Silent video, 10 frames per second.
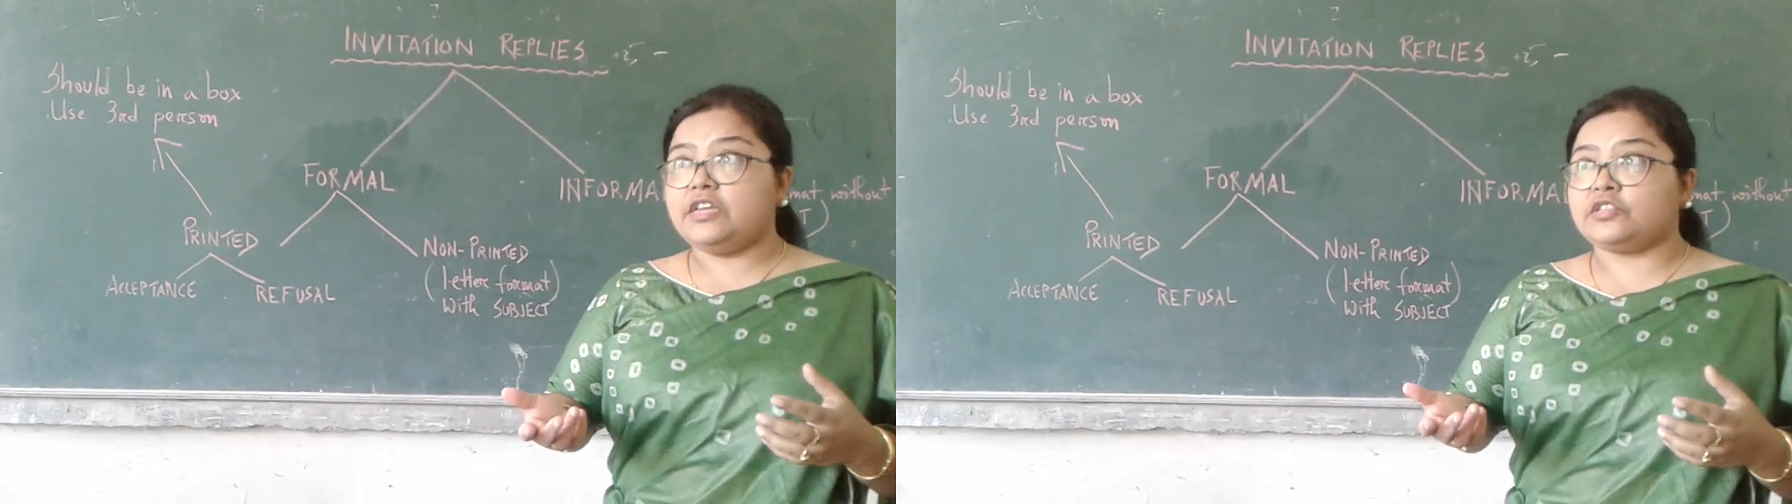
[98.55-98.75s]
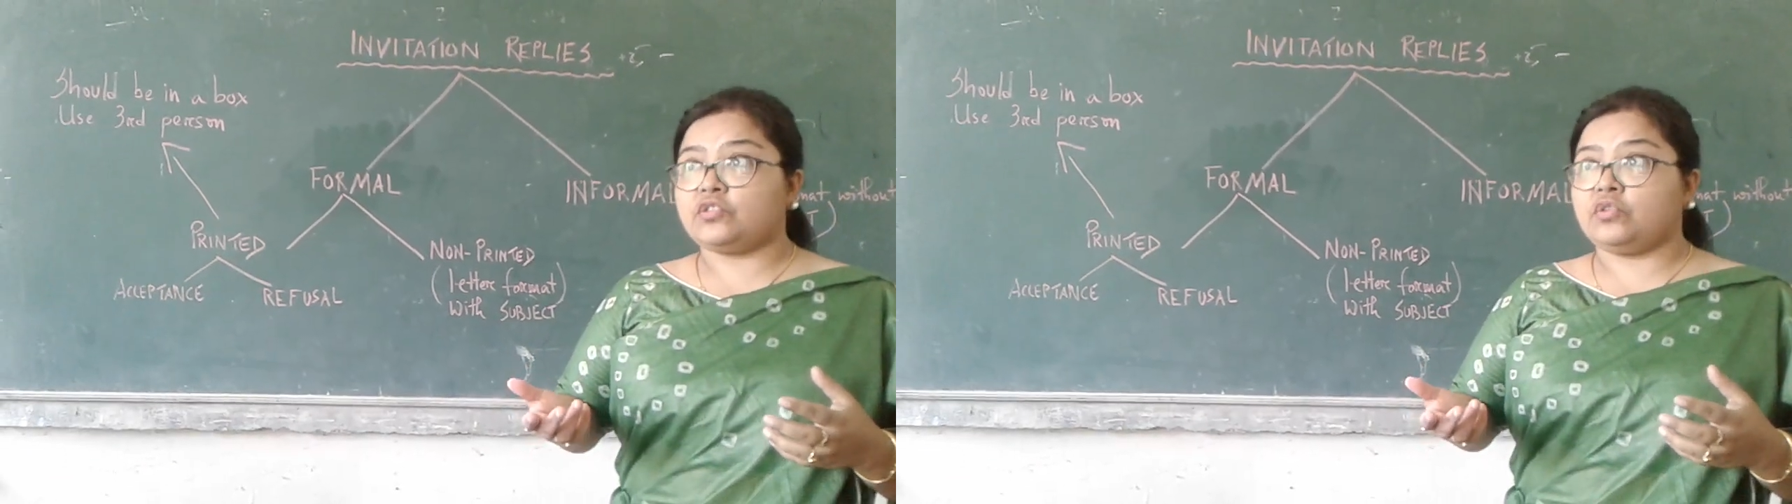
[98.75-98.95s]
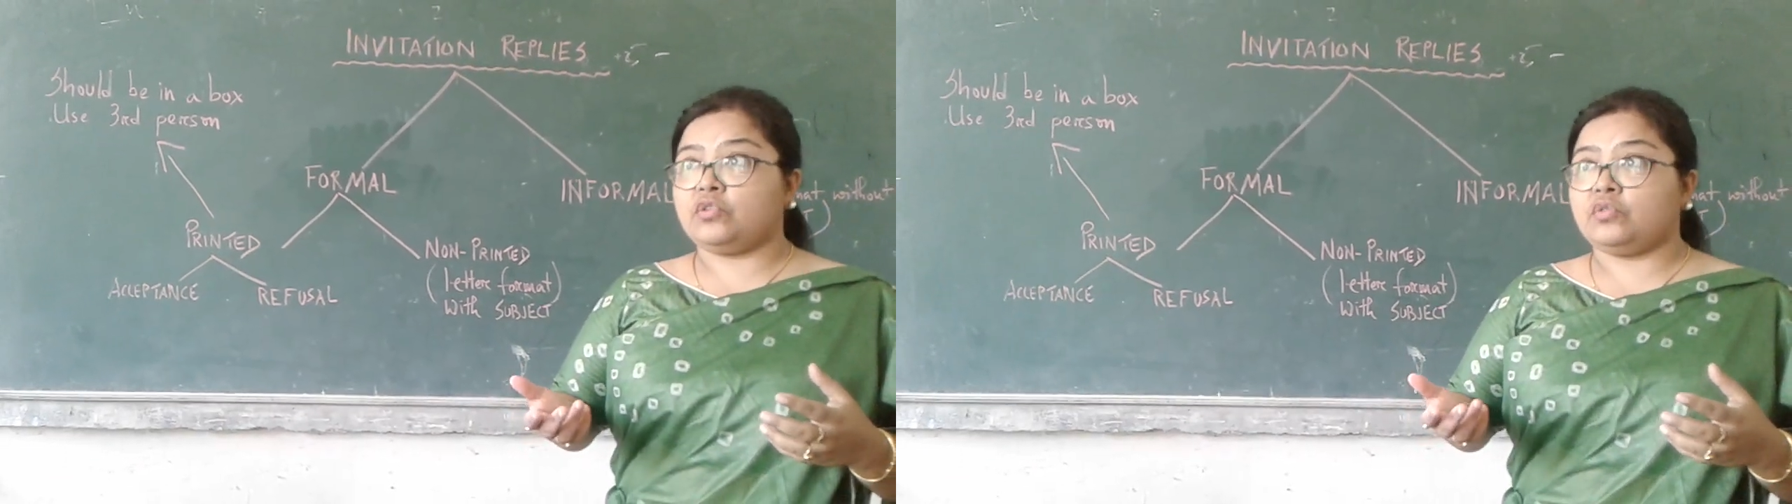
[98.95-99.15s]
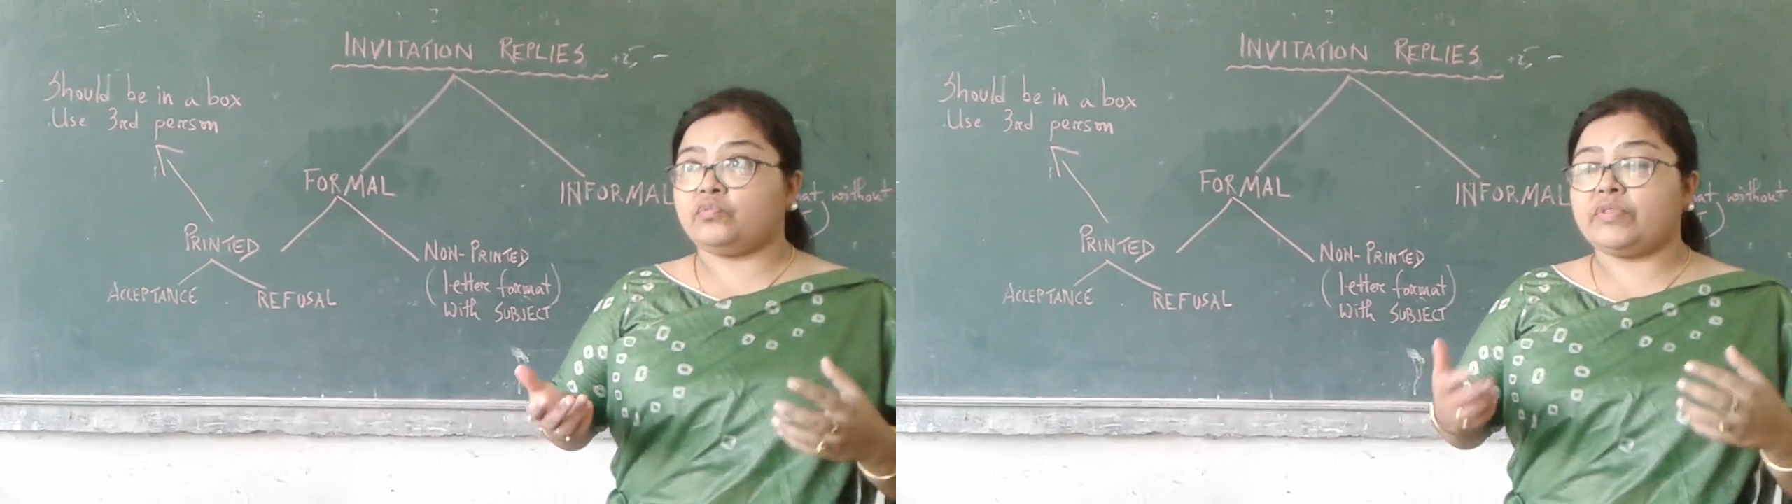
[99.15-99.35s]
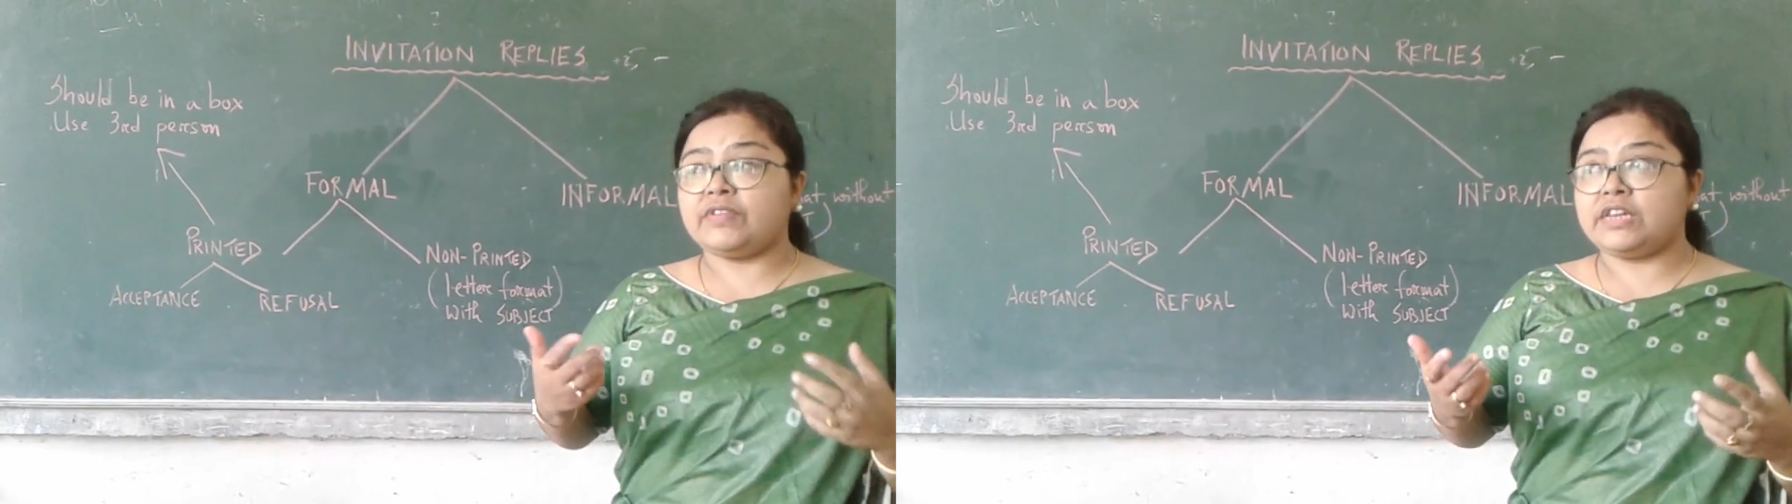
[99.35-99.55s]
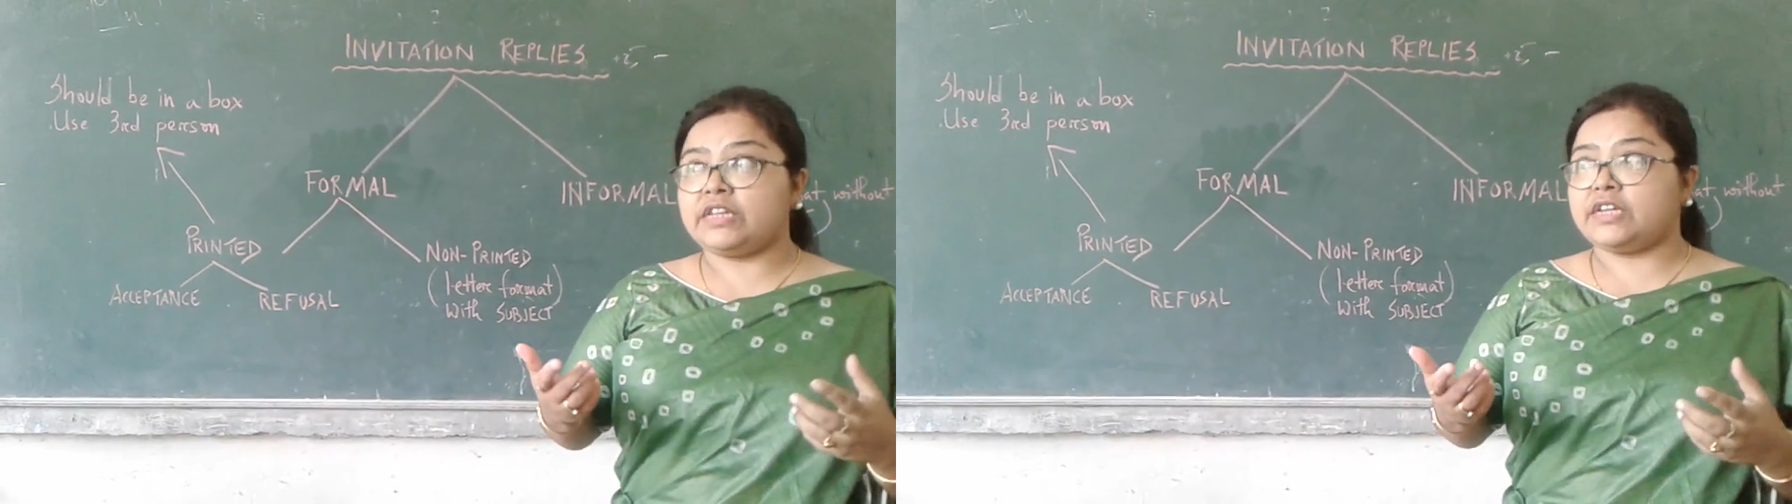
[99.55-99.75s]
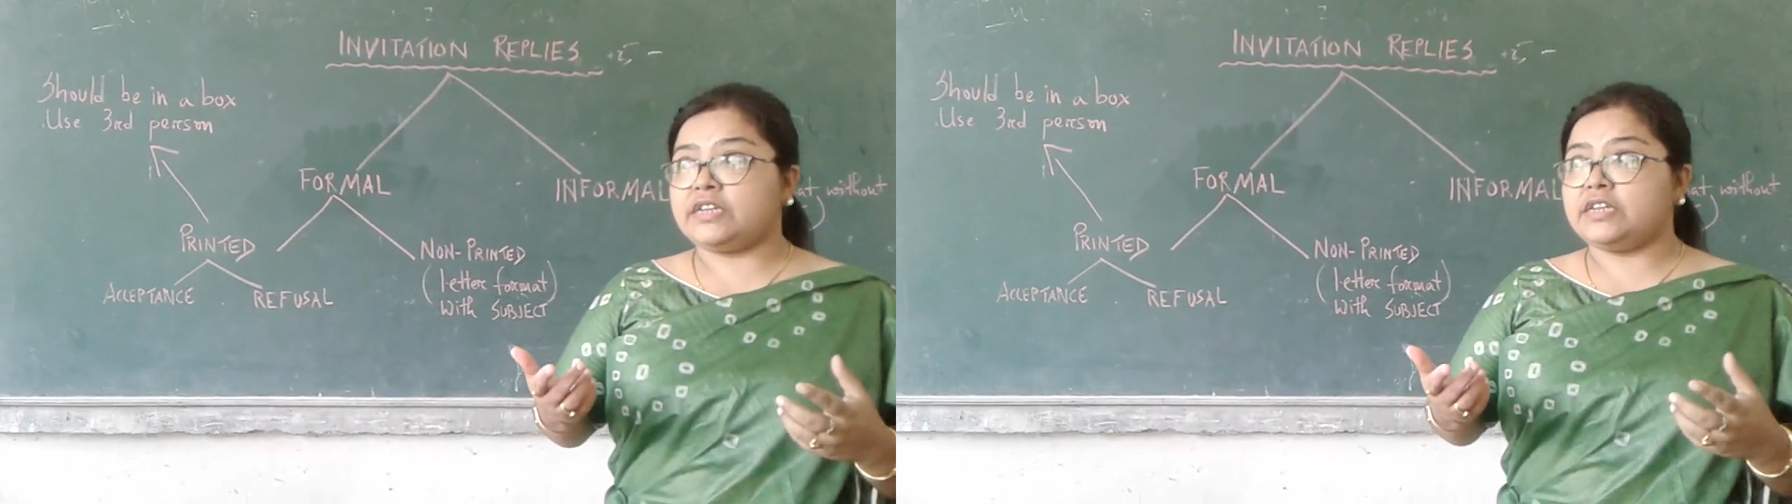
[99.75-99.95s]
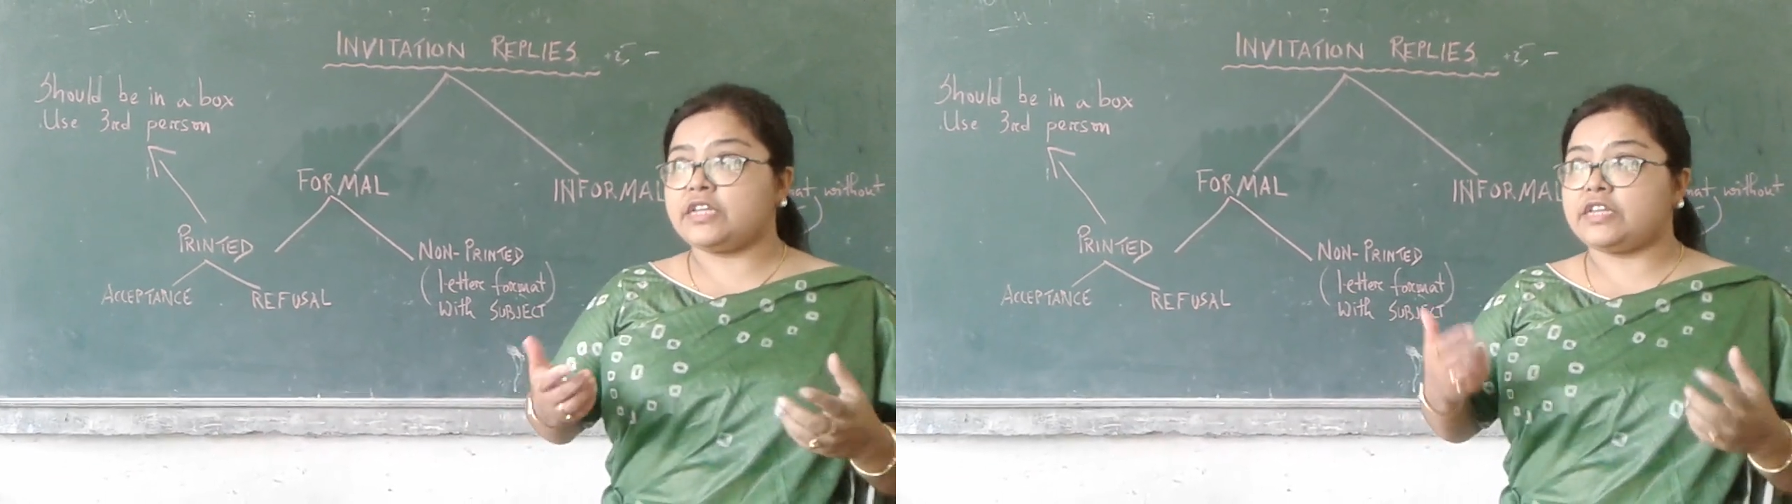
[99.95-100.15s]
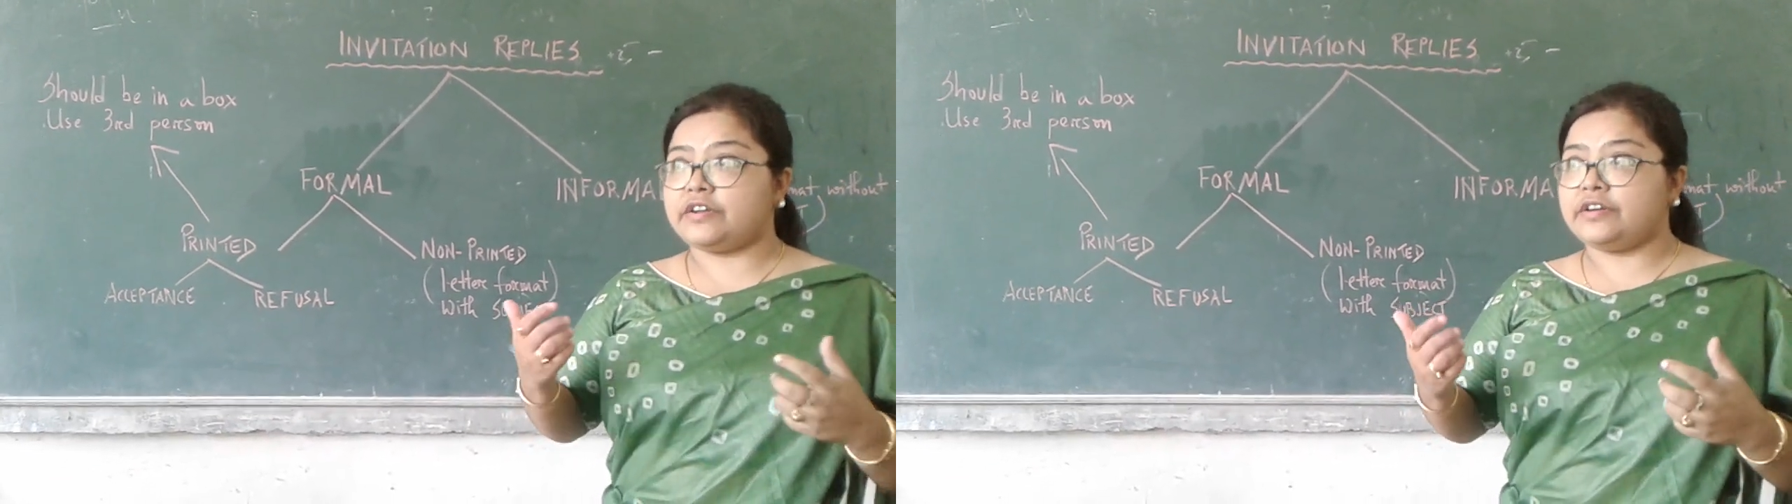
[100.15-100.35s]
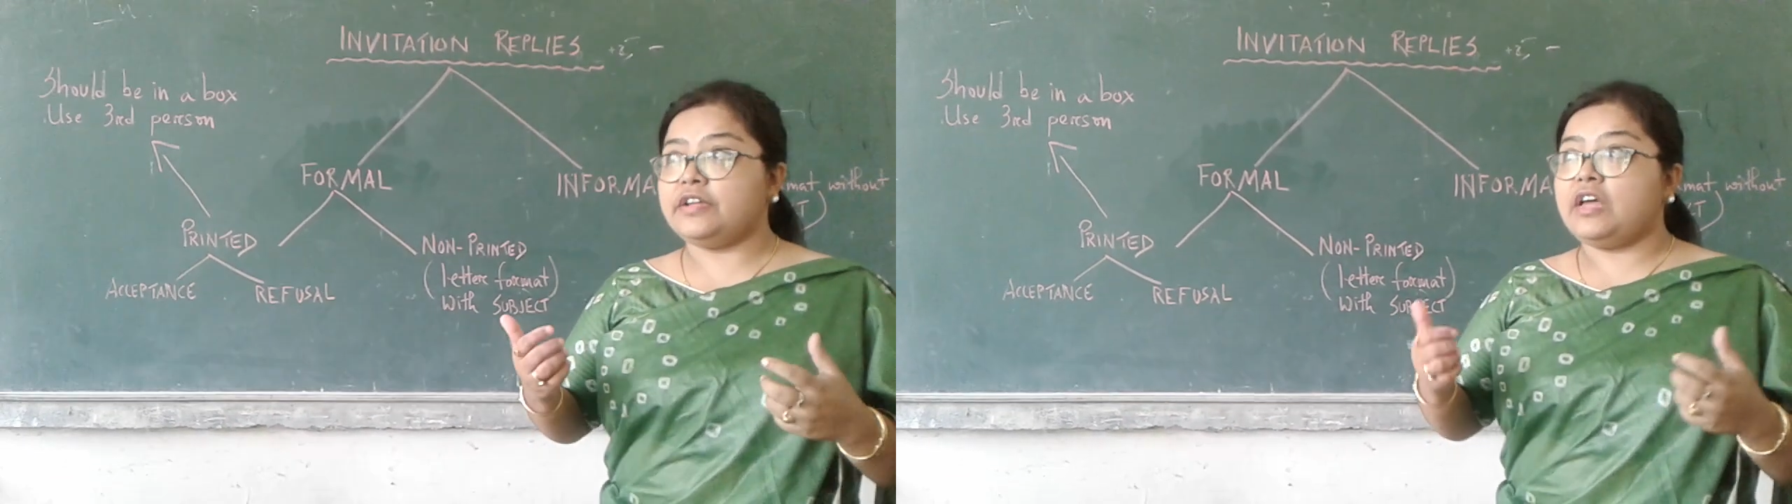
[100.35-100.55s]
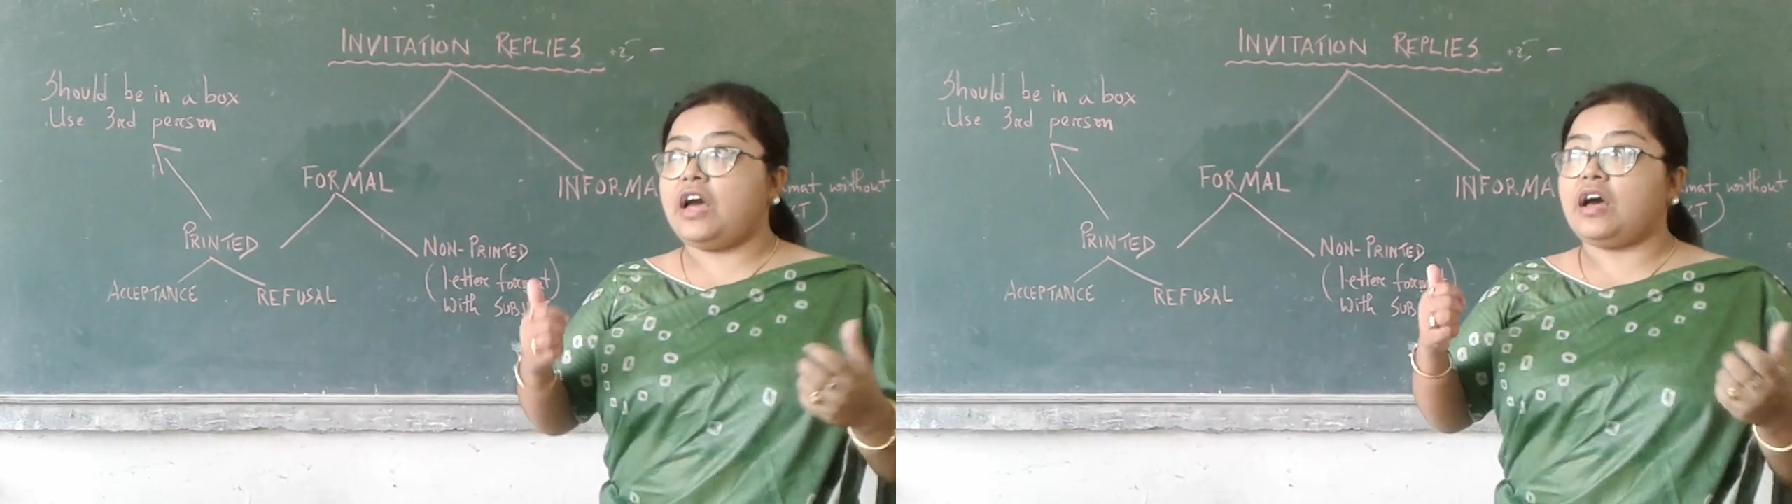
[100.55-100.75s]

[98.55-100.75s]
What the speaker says: So we will learn here